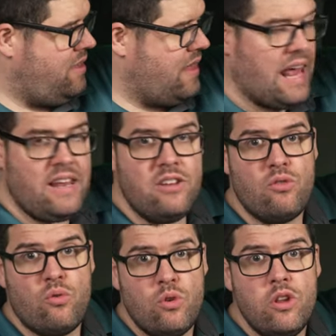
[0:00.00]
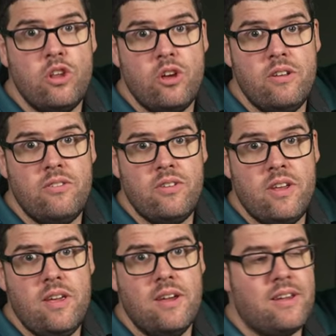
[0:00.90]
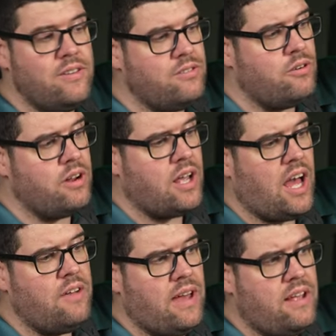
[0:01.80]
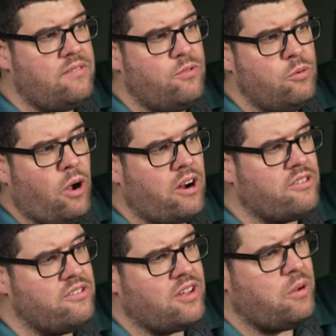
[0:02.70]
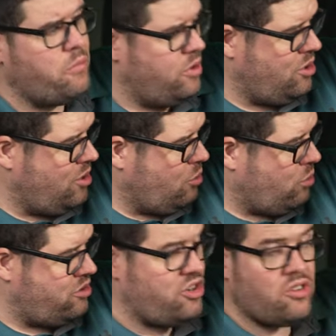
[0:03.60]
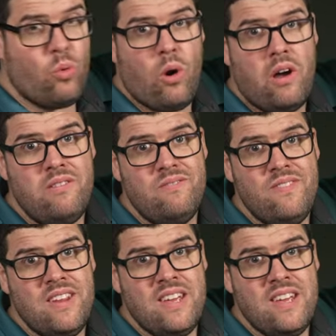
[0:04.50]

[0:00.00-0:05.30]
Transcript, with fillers: that is really good to see considering I've had food boxes come with just one